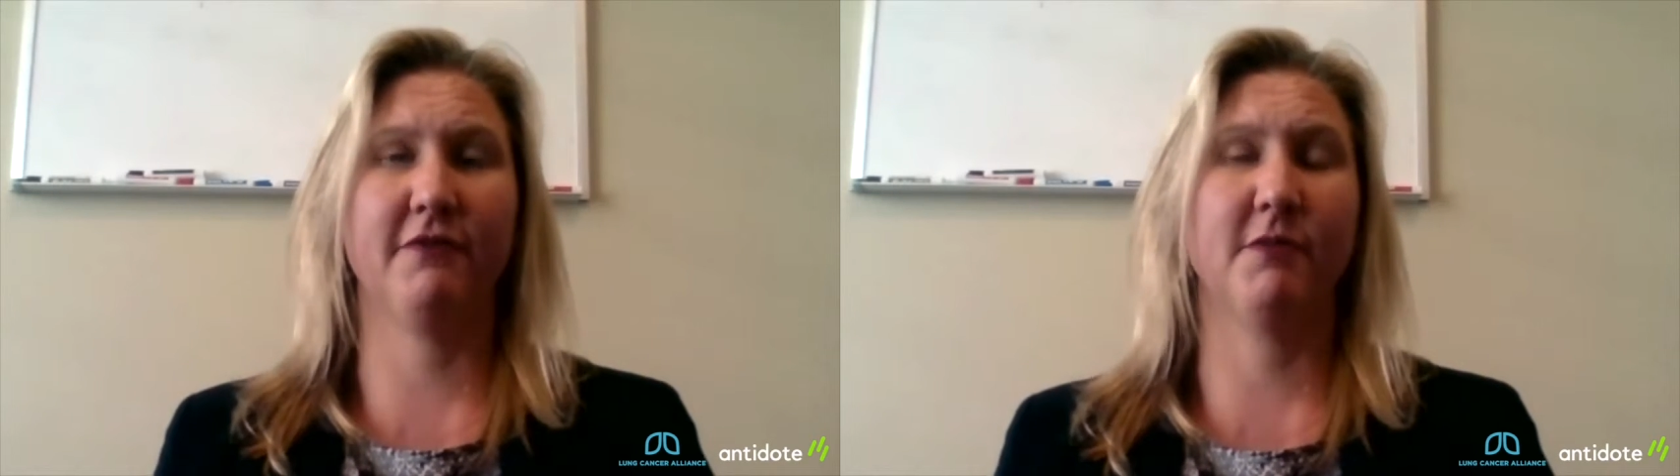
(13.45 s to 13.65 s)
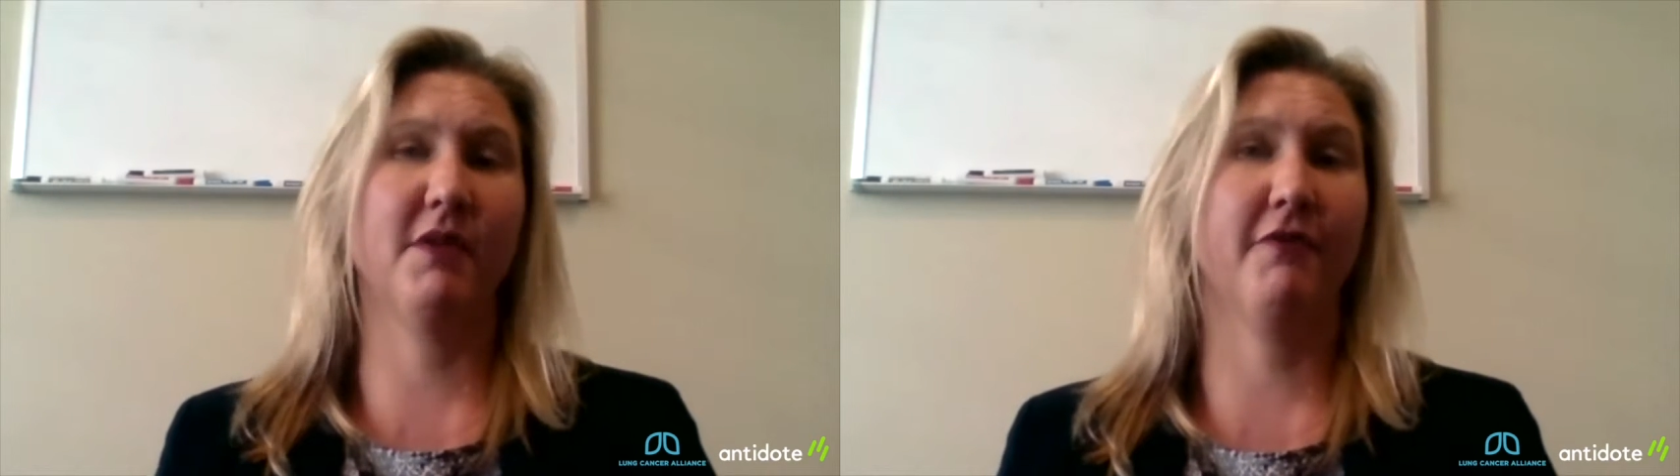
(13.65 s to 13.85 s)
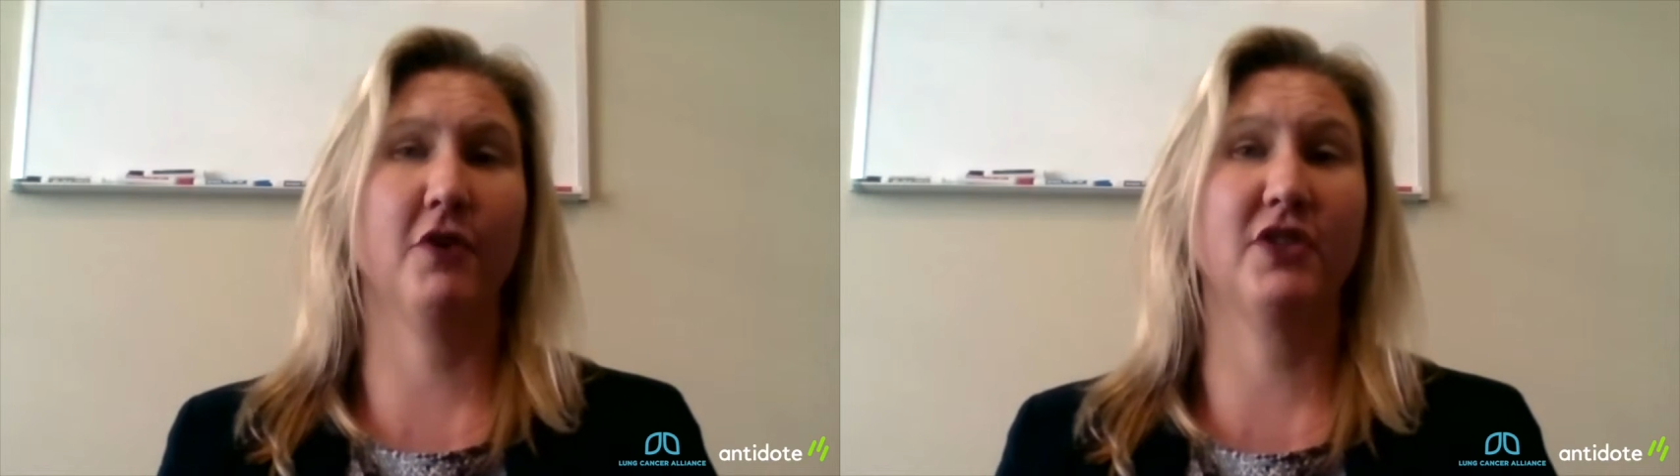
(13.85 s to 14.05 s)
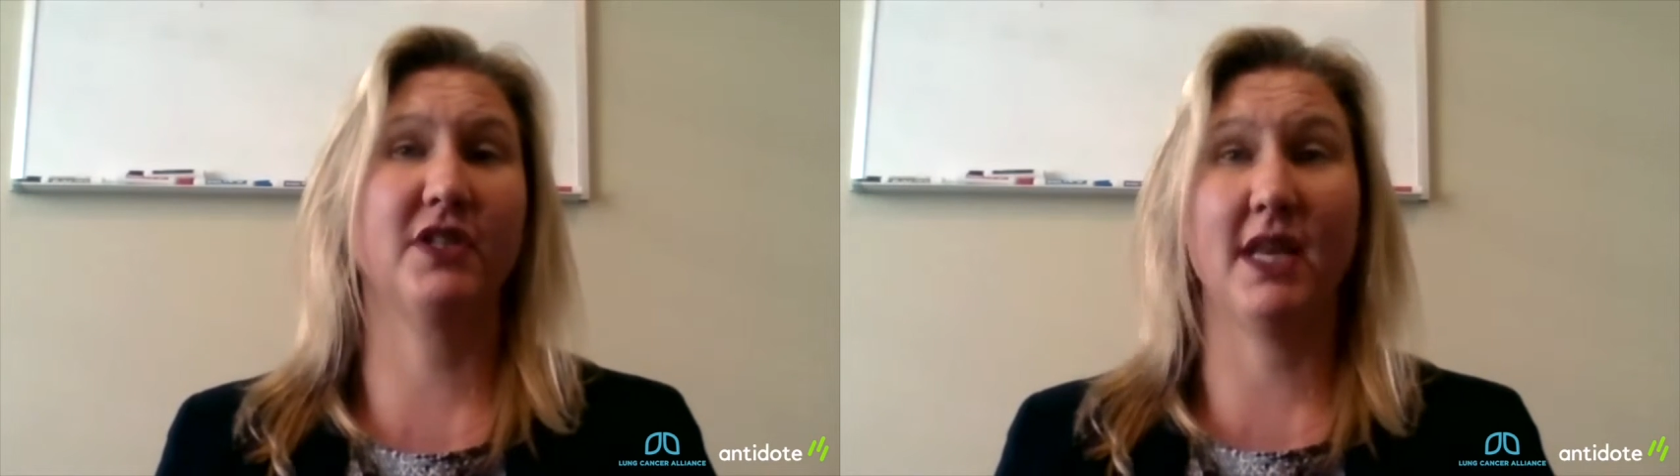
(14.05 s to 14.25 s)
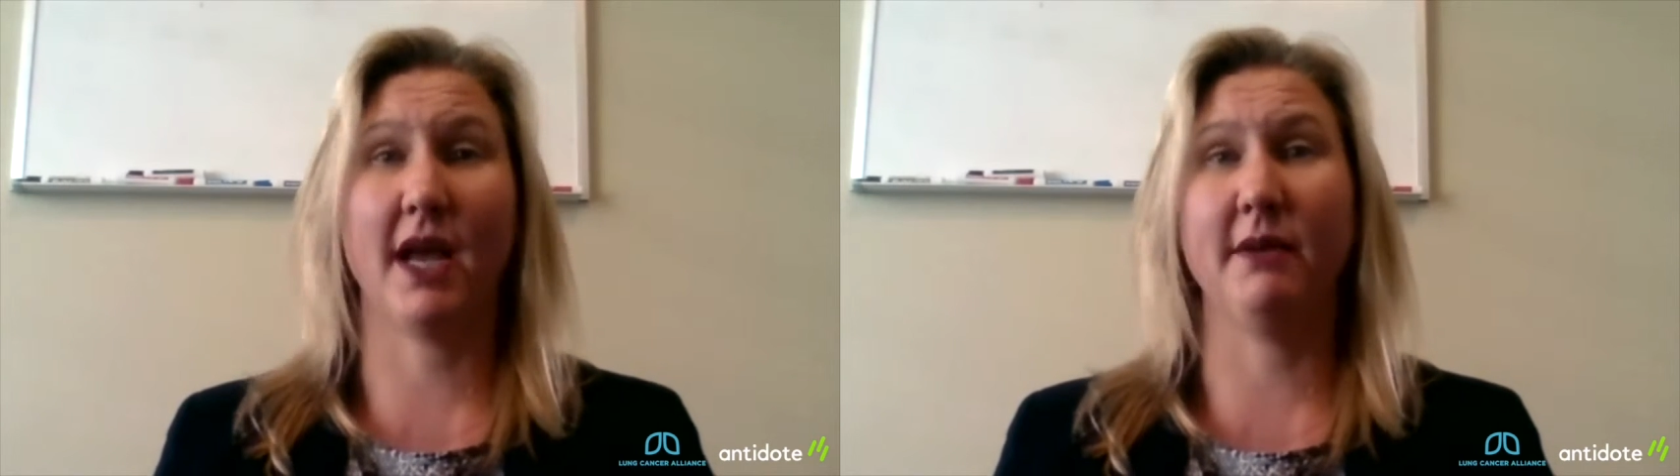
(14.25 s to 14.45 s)
from the
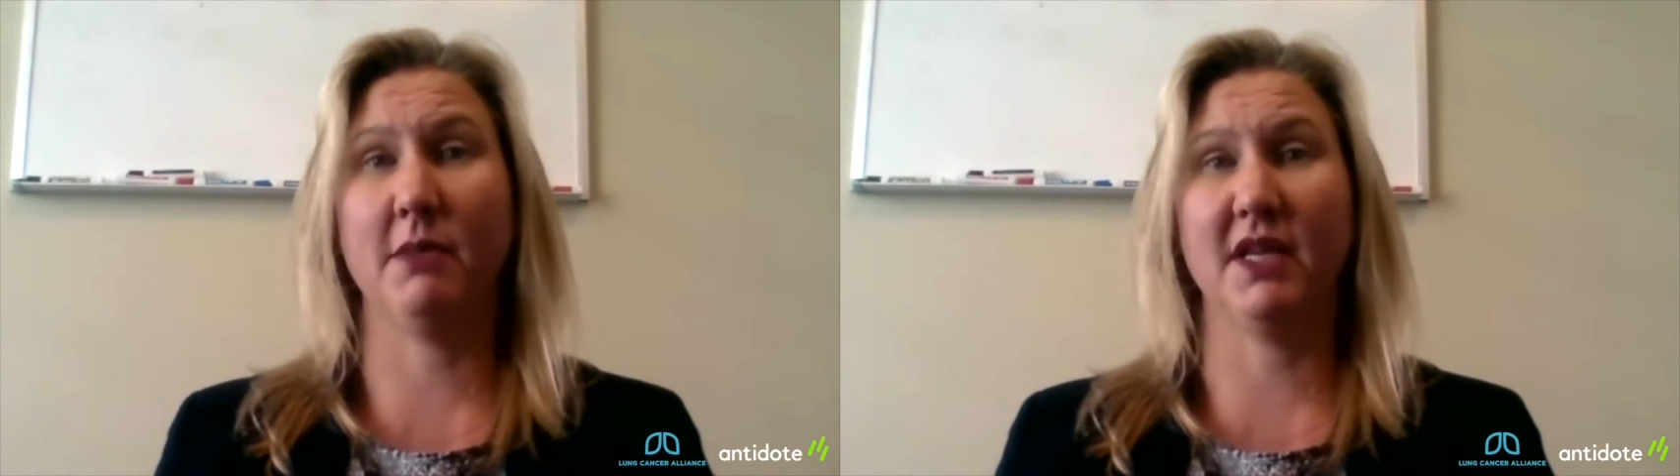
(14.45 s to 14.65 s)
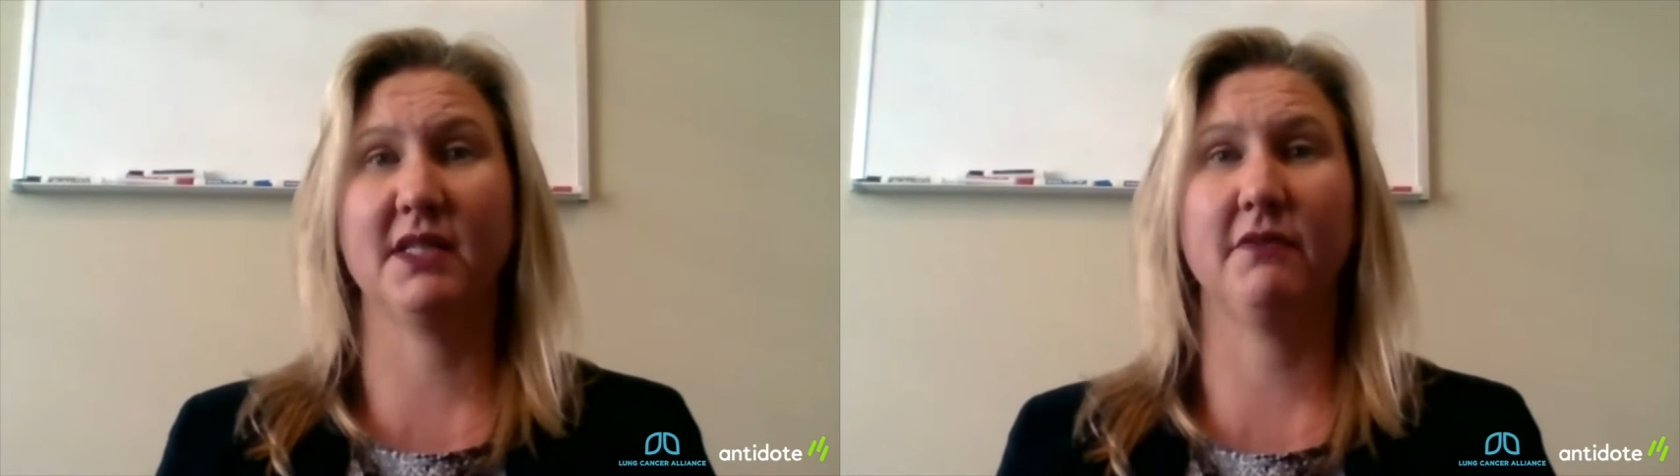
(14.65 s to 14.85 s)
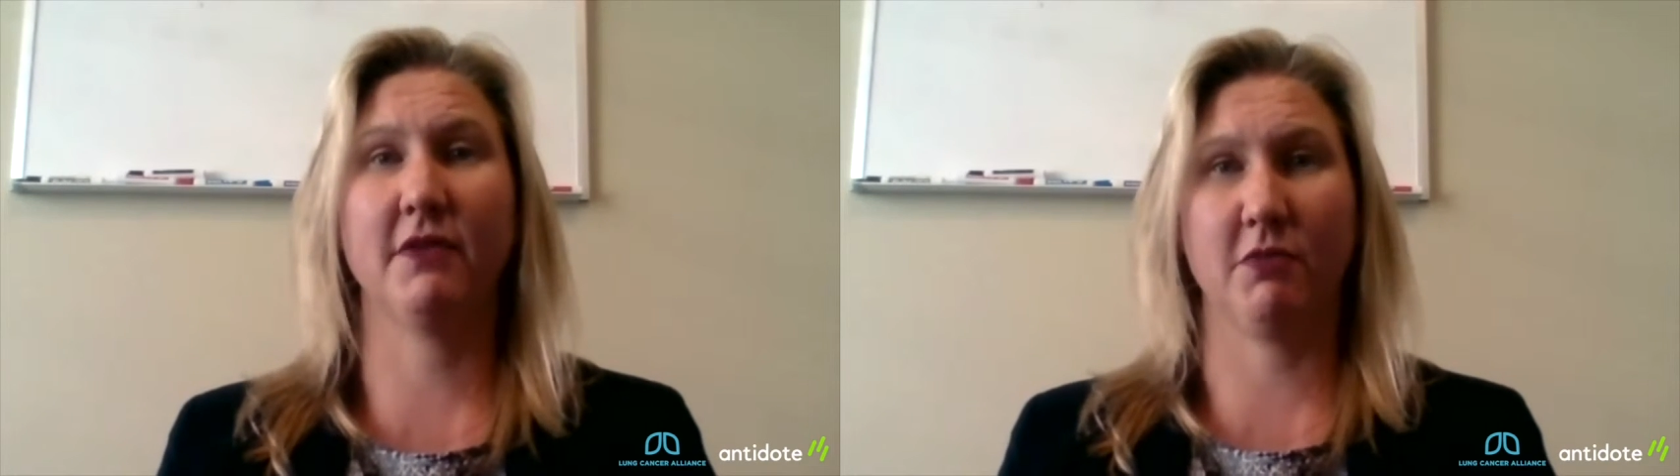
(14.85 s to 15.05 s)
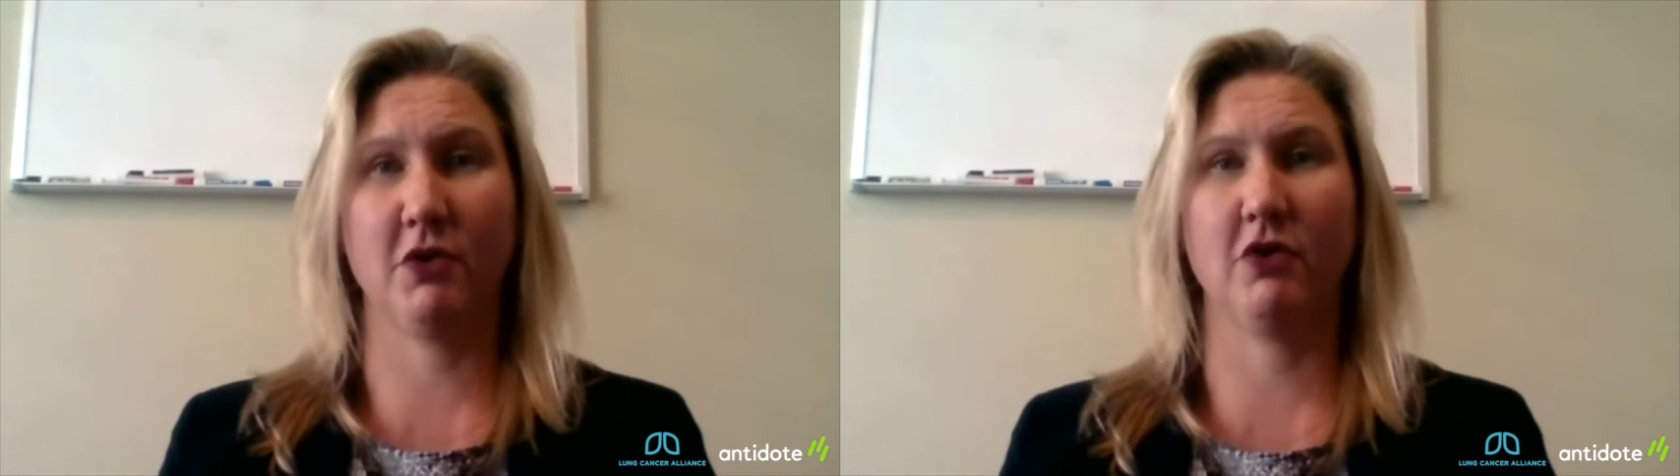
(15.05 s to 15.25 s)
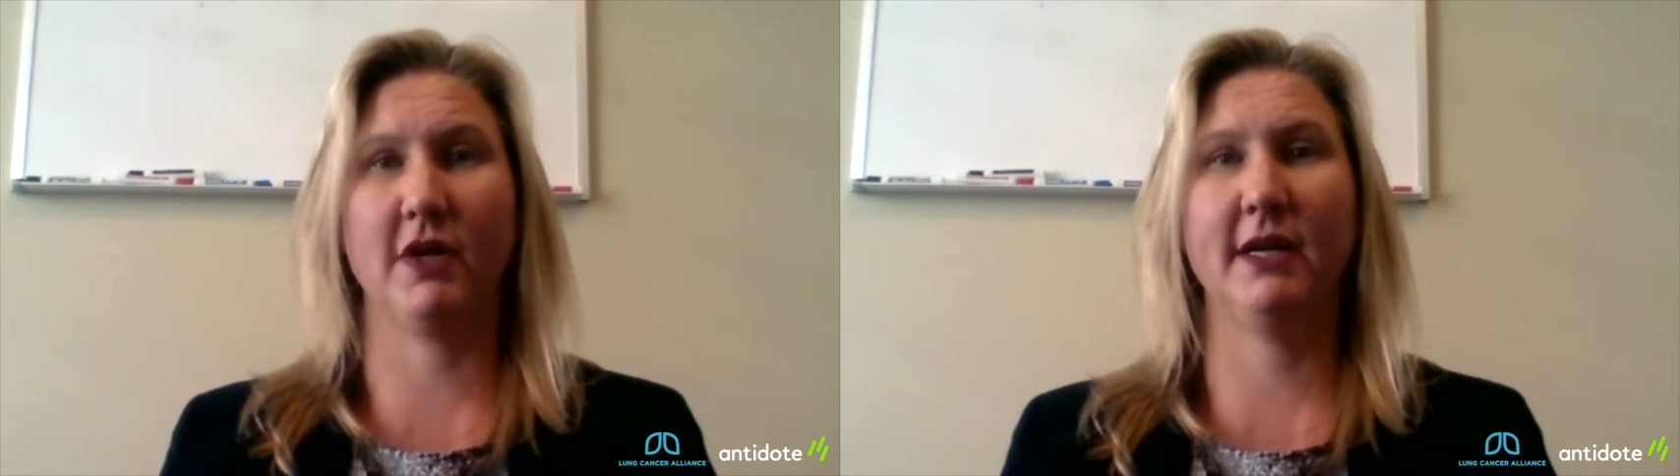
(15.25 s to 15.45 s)
first 9 months of the
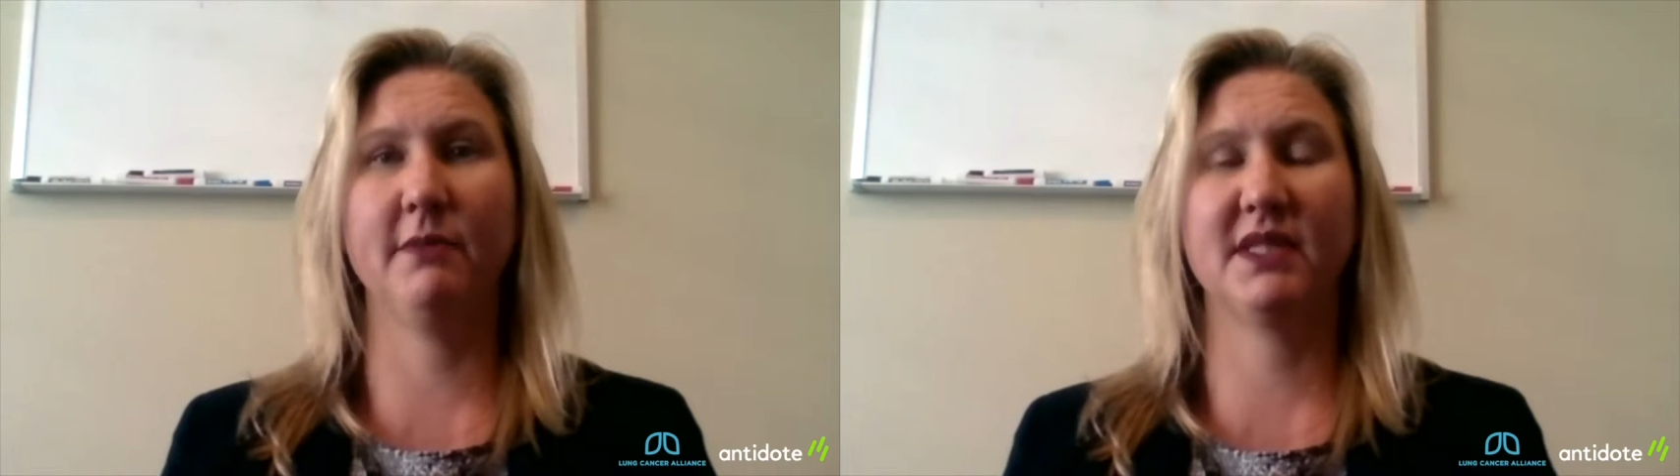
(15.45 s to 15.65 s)
program